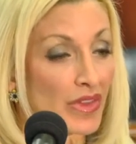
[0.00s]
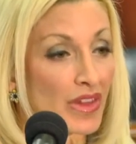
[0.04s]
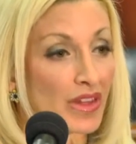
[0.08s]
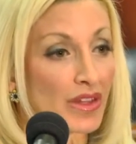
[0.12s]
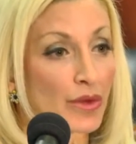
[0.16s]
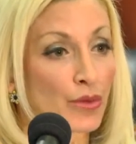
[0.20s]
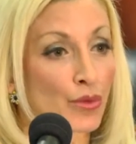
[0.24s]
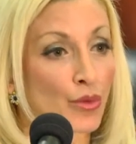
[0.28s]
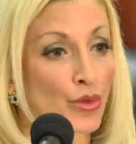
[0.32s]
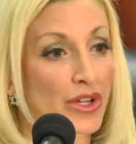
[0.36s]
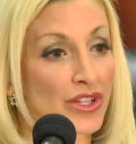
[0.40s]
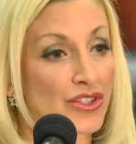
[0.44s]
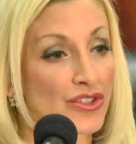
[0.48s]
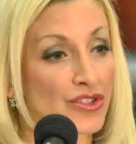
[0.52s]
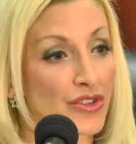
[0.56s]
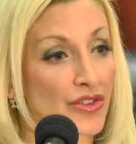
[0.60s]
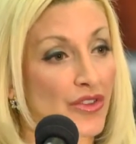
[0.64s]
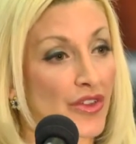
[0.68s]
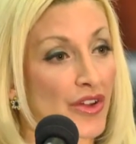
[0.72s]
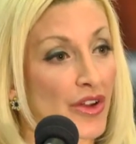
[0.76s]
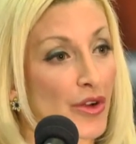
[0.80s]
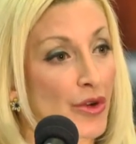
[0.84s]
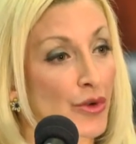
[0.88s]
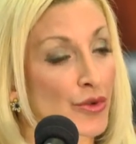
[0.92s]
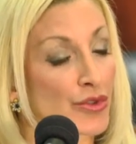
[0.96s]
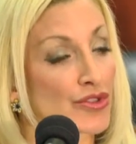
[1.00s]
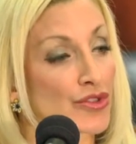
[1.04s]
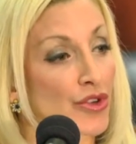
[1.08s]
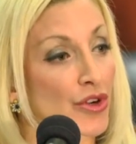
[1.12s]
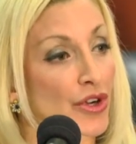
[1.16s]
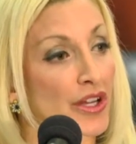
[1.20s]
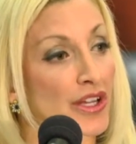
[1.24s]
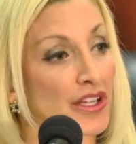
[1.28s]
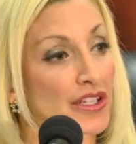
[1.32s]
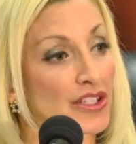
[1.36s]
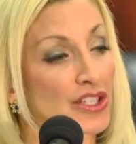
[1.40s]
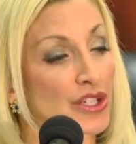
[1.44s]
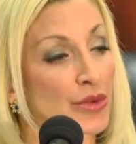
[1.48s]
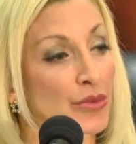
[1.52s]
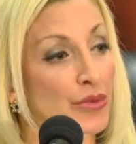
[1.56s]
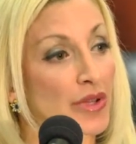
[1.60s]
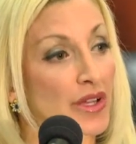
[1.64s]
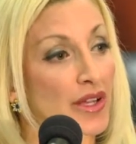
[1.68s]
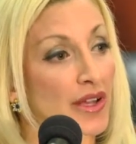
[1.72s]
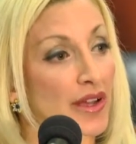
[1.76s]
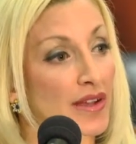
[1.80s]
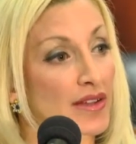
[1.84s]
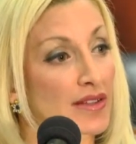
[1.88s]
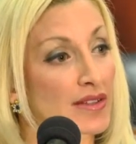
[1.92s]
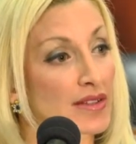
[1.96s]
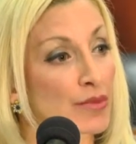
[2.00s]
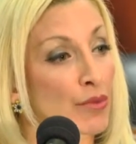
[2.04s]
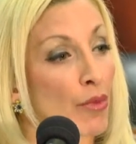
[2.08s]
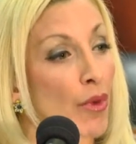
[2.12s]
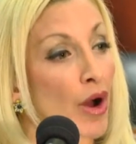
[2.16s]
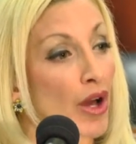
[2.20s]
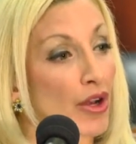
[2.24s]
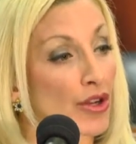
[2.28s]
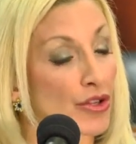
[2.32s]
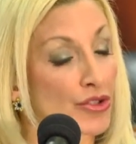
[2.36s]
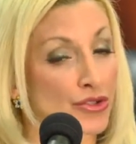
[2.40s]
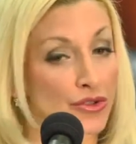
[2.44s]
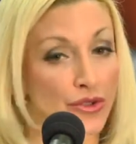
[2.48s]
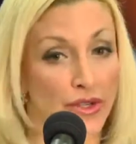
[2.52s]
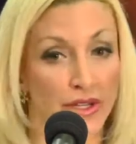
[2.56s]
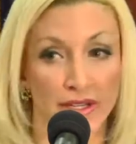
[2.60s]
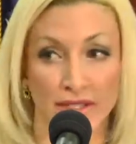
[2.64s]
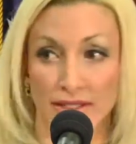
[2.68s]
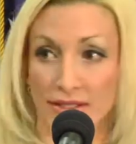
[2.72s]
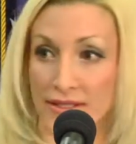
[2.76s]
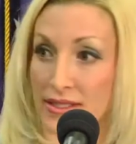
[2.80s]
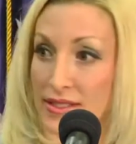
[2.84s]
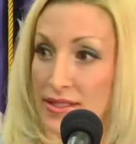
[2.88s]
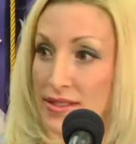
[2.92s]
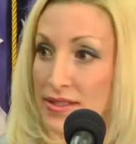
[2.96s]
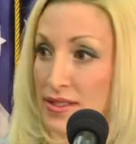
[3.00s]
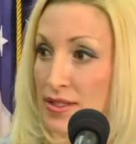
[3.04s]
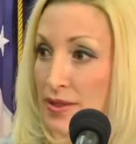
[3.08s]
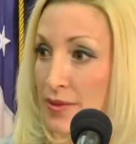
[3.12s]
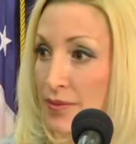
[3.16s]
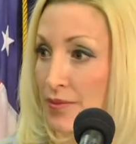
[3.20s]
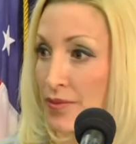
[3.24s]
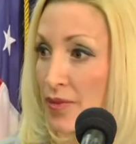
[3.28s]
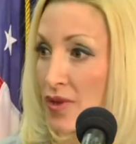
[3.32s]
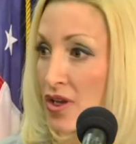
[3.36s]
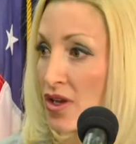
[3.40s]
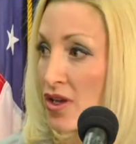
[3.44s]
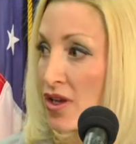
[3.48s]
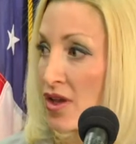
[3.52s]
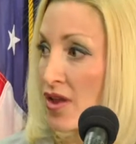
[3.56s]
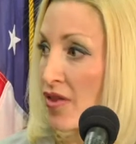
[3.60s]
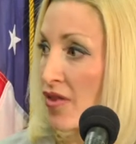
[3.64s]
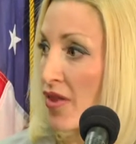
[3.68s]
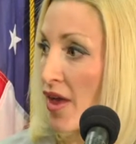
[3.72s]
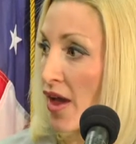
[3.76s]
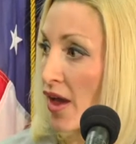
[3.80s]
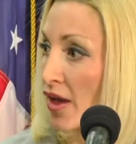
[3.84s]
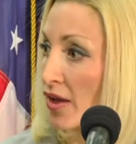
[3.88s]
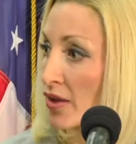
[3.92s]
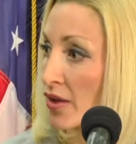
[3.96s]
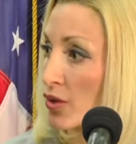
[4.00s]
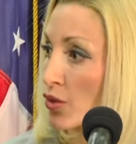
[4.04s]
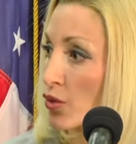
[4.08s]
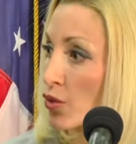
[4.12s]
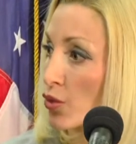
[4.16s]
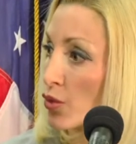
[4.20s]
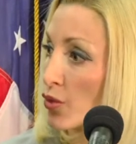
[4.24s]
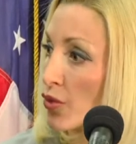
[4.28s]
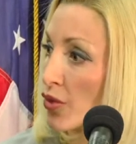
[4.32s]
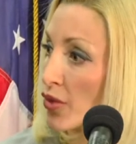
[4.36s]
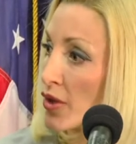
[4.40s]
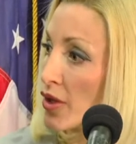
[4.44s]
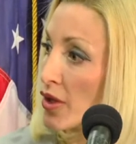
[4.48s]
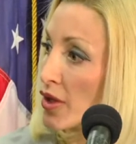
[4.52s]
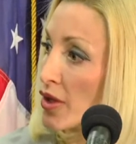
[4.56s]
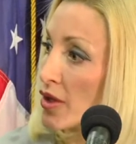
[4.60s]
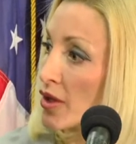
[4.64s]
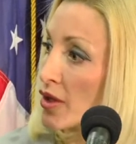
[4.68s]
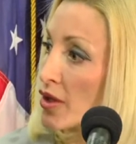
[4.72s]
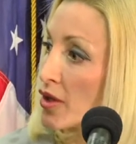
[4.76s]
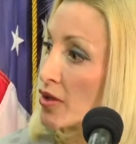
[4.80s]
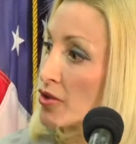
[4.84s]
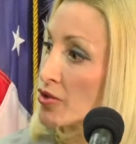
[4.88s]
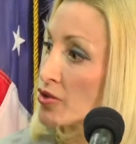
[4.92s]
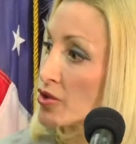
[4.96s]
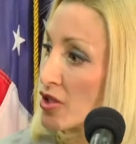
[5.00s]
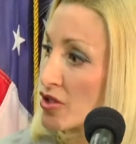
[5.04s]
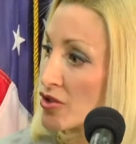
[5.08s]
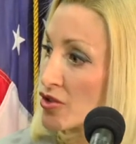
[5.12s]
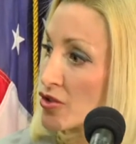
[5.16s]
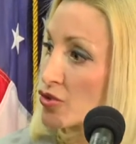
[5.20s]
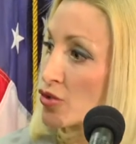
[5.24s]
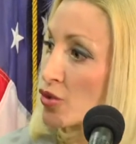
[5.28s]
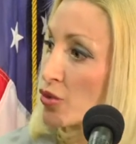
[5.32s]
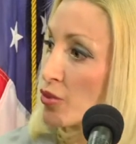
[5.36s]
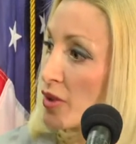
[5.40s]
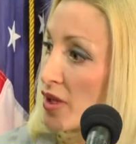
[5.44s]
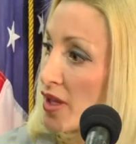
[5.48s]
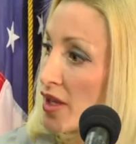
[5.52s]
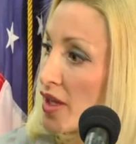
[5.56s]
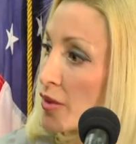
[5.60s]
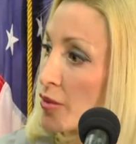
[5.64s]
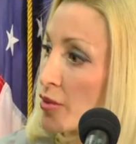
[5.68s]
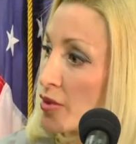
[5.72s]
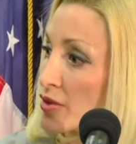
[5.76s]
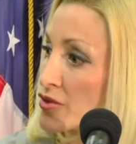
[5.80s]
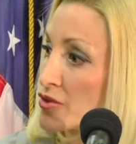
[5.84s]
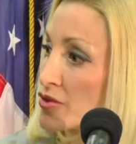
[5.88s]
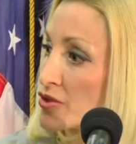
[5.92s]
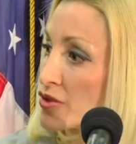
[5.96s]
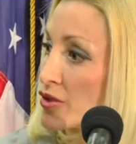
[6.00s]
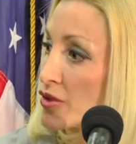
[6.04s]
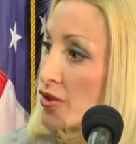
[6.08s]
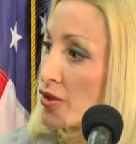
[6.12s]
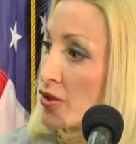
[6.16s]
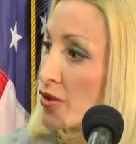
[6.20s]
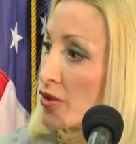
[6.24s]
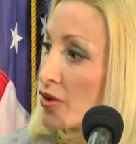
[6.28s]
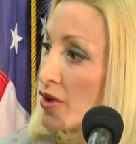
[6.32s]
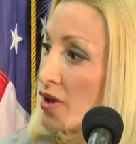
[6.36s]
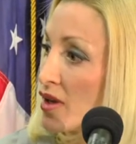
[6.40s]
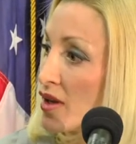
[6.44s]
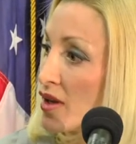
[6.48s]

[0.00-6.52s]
in which they're starting a GPS monitoring system that the judges will be able to